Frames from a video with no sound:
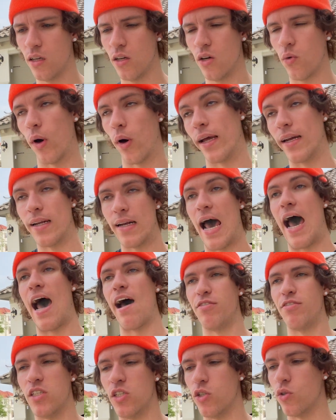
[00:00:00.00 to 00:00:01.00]
well, I didn't
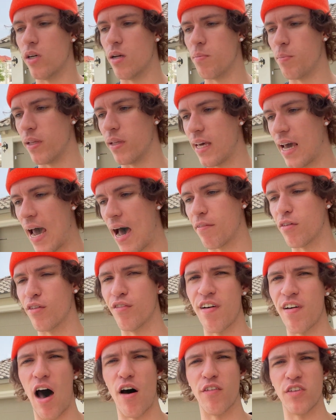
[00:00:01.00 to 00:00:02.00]
have to do it, but they have a
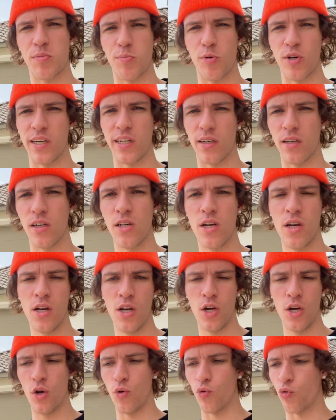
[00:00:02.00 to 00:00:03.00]
valve spring
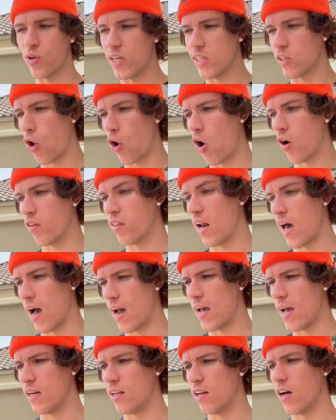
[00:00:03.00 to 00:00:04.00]
recall that I
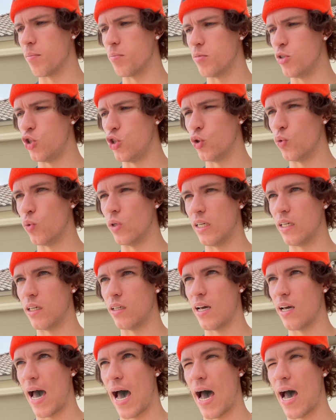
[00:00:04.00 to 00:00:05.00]
ended up
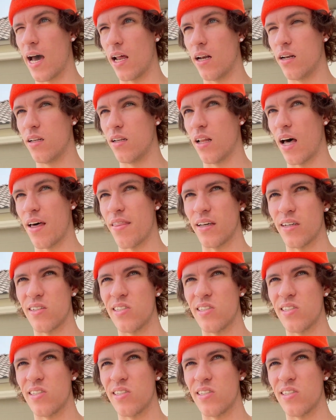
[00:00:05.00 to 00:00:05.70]
doing at, I think